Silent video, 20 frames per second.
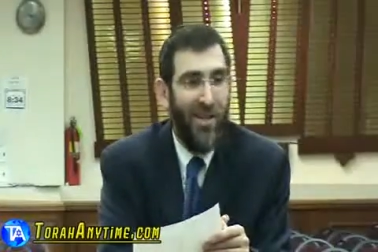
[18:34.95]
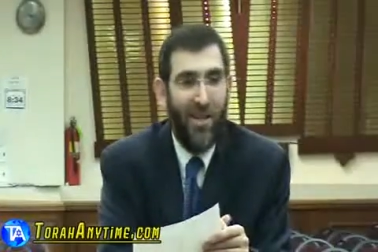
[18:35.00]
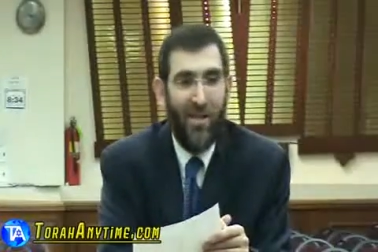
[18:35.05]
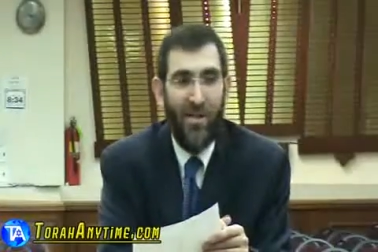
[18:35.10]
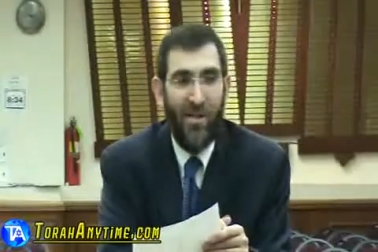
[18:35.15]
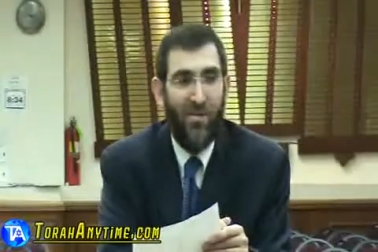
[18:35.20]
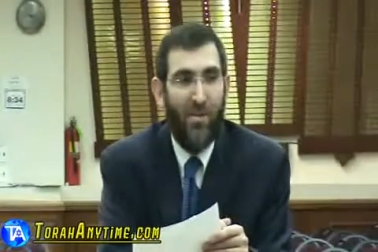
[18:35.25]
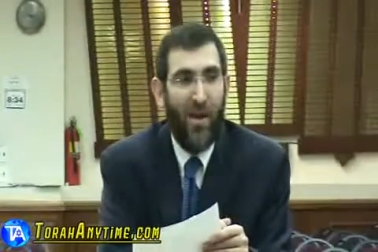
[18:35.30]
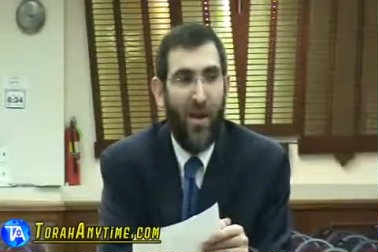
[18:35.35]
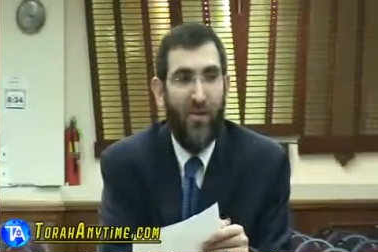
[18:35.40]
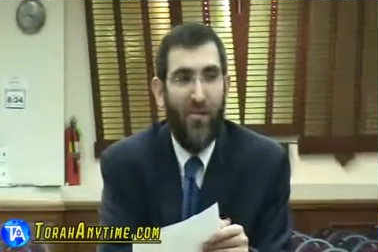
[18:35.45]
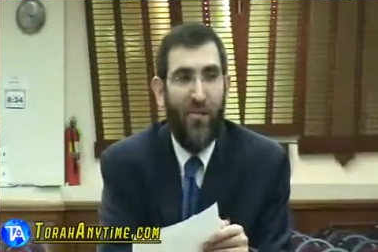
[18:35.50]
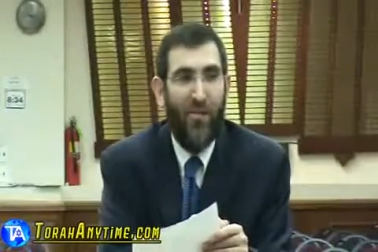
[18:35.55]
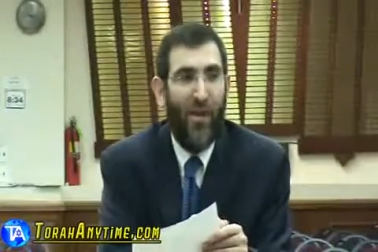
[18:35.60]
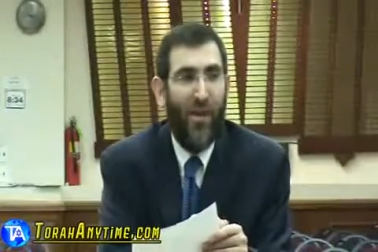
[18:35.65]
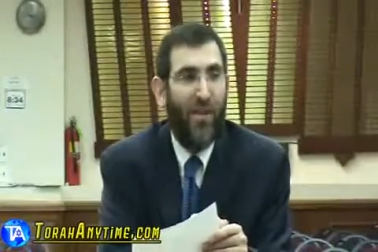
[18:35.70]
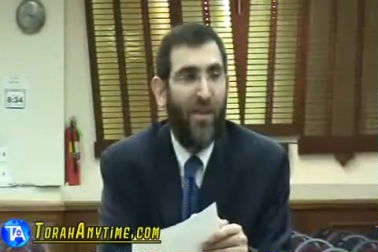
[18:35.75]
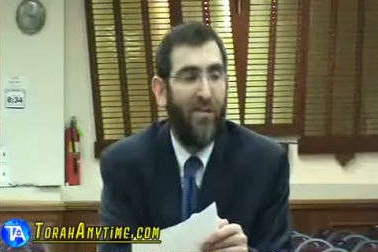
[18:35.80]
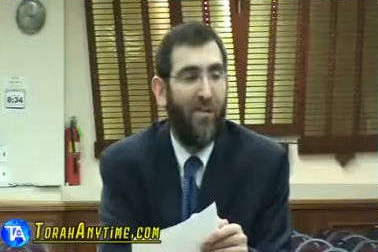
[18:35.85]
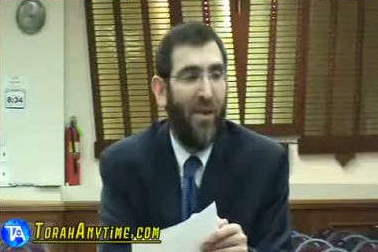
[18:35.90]
Seems to be
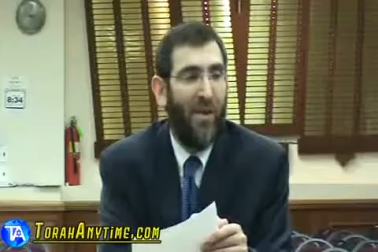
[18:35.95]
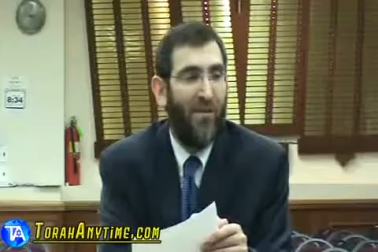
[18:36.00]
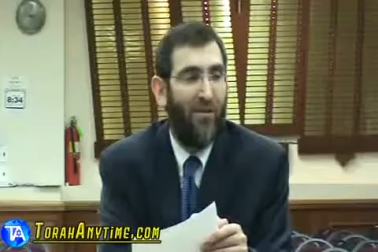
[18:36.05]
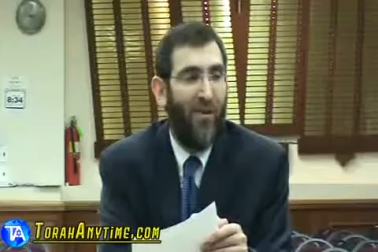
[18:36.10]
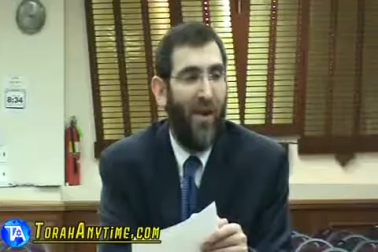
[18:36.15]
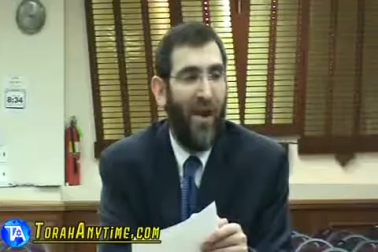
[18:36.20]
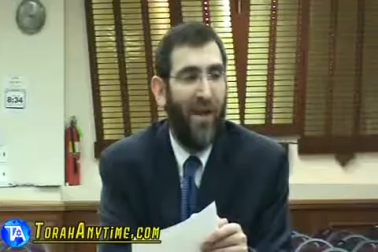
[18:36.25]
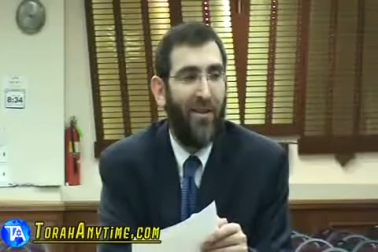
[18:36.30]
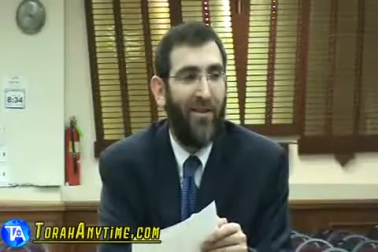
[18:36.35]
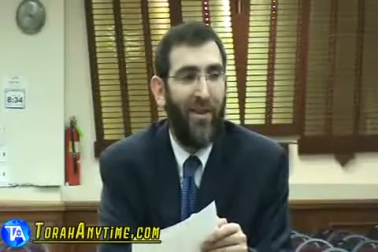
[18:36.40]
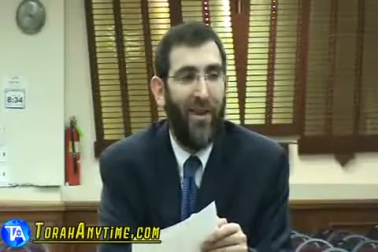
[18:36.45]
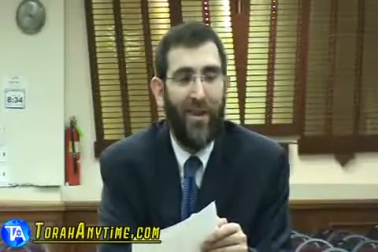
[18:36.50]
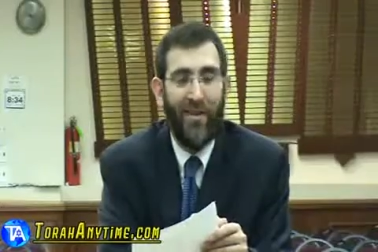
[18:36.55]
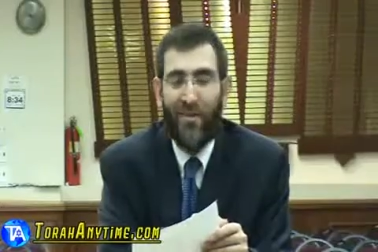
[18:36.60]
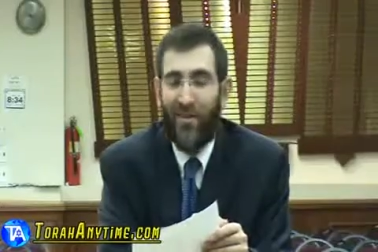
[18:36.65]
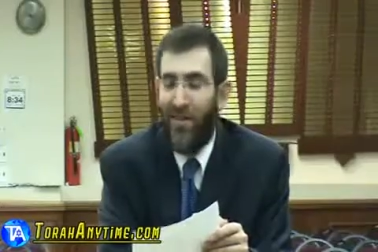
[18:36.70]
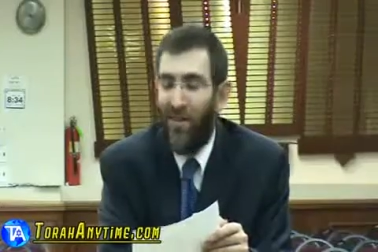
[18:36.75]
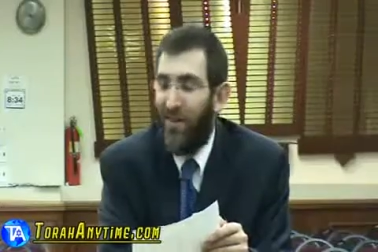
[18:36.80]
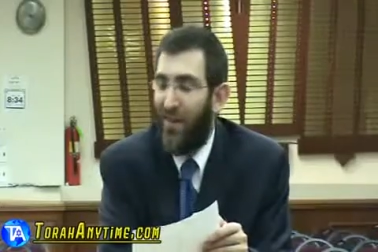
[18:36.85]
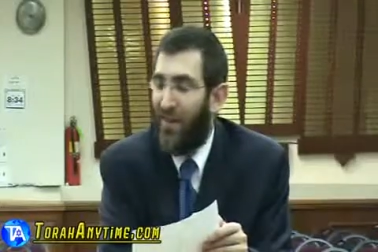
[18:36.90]
unfazed by the fact
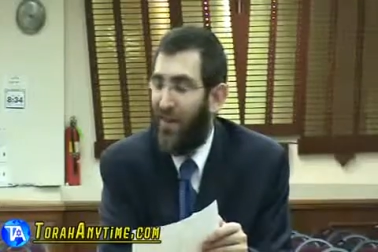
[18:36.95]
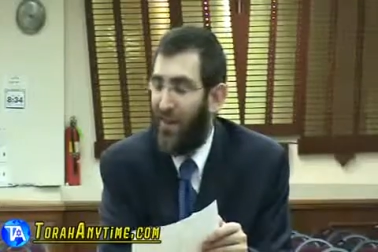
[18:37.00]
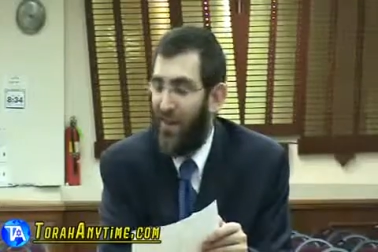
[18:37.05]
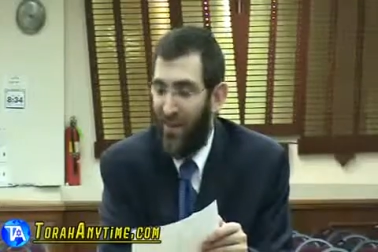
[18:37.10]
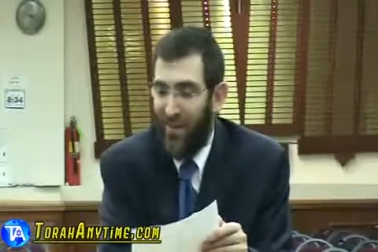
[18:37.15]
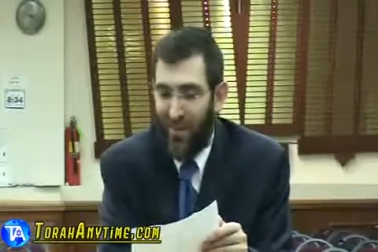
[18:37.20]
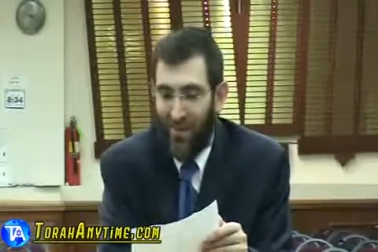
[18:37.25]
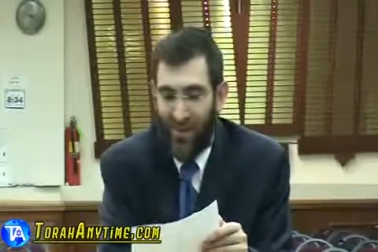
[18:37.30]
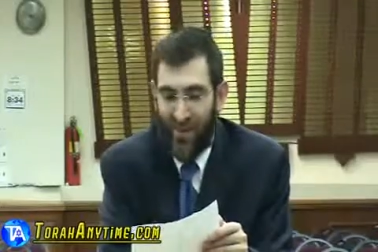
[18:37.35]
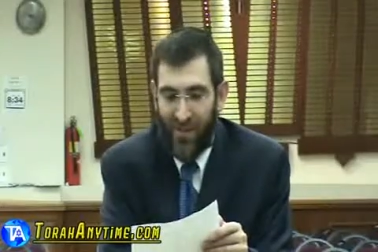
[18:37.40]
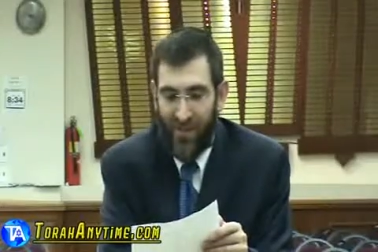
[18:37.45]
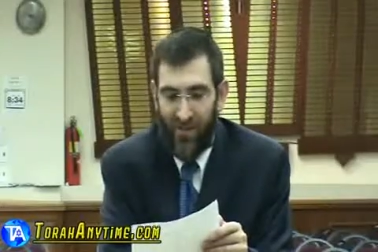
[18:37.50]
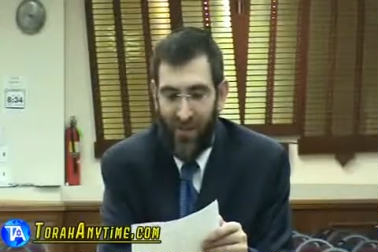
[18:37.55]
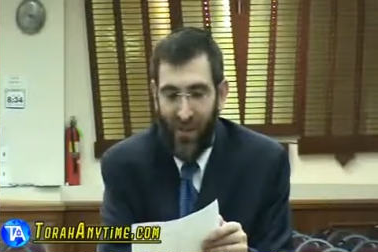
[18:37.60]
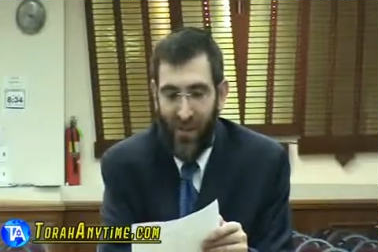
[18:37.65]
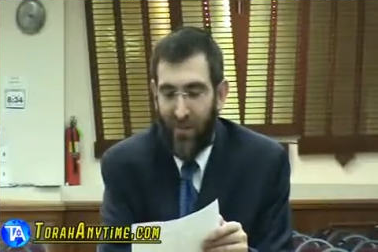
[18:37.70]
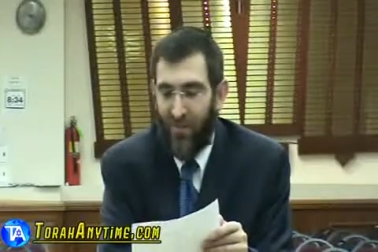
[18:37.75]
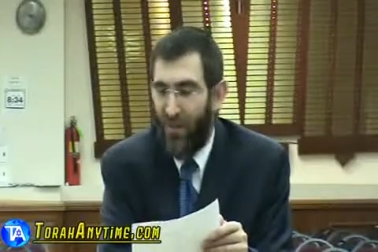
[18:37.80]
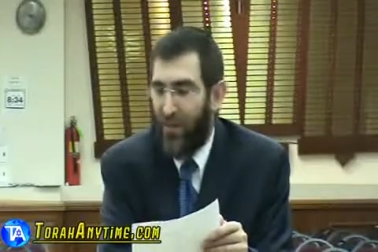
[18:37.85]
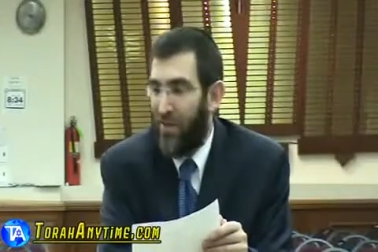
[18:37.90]
that this
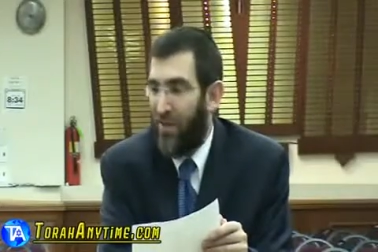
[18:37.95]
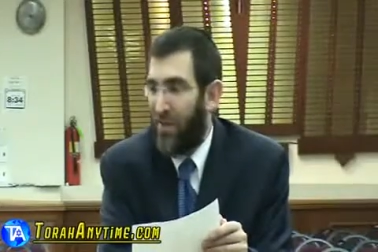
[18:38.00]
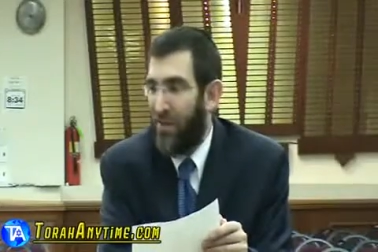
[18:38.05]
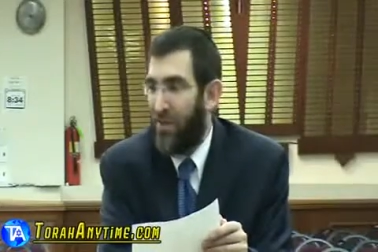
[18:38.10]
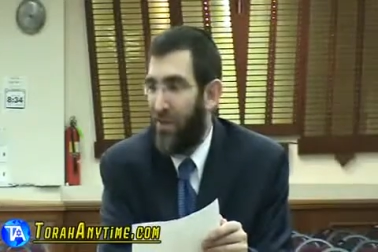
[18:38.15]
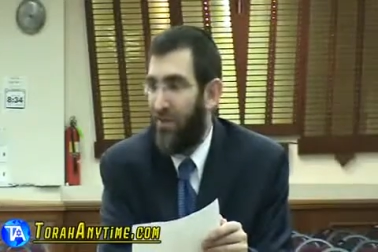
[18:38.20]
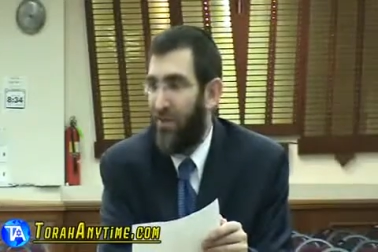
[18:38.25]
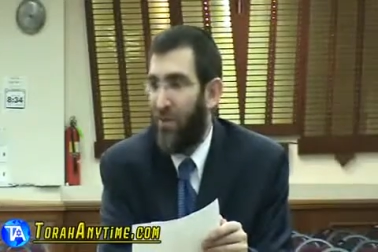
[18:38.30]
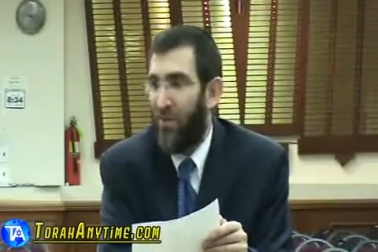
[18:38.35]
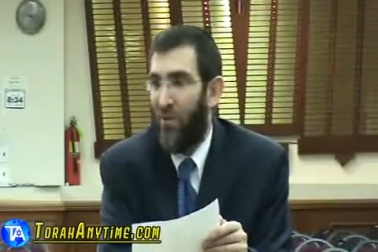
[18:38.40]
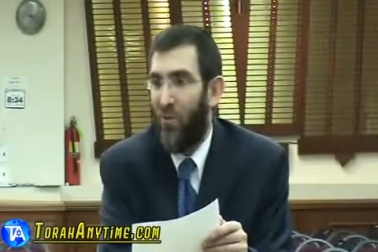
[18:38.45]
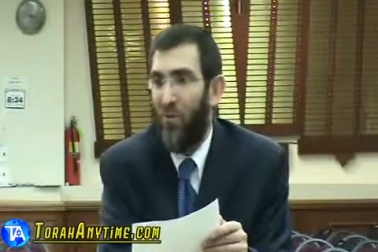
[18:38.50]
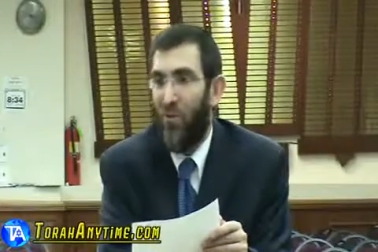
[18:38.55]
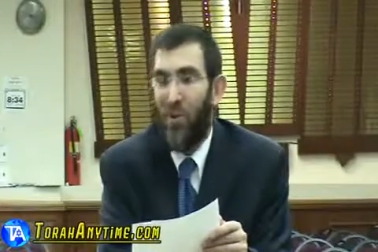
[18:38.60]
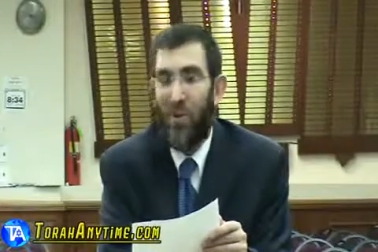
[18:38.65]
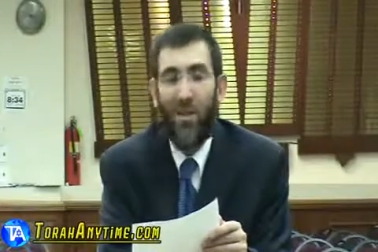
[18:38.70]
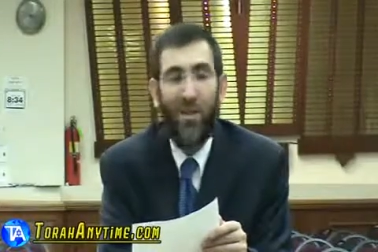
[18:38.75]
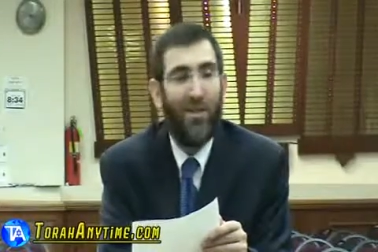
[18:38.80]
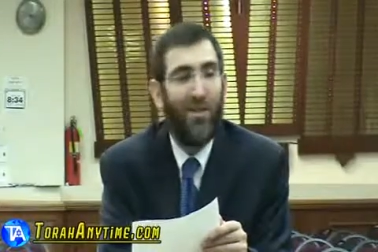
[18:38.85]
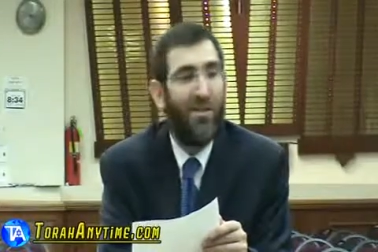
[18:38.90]
gentleman doesn't even know
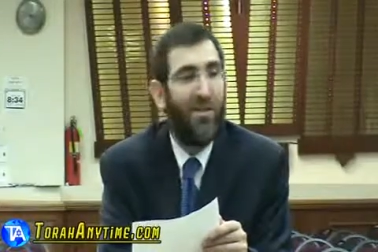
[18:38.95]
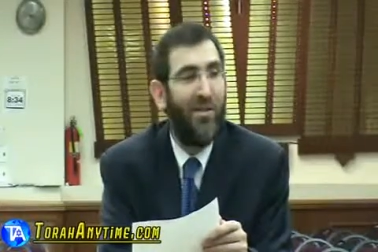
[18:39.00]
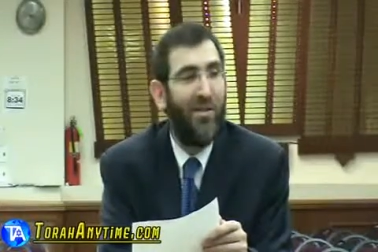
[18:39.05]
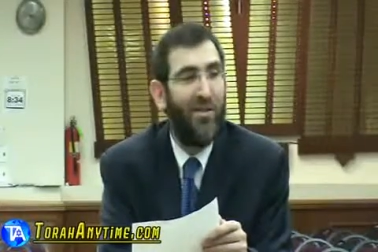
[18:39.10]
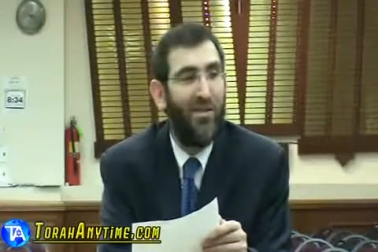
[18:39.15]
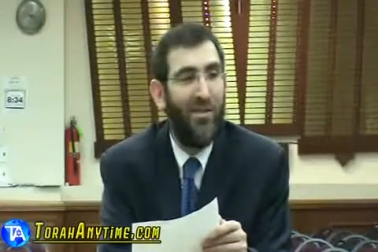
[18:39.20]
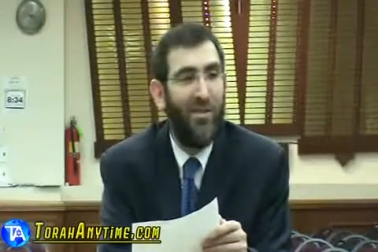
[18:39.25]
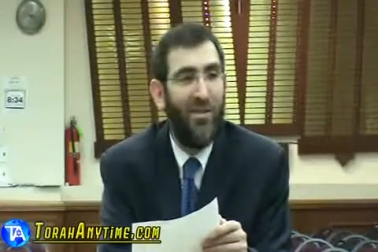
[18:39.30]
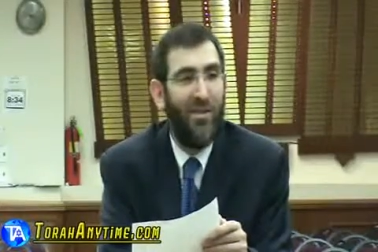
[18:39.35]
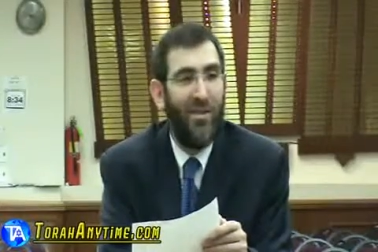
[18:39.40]
who he is.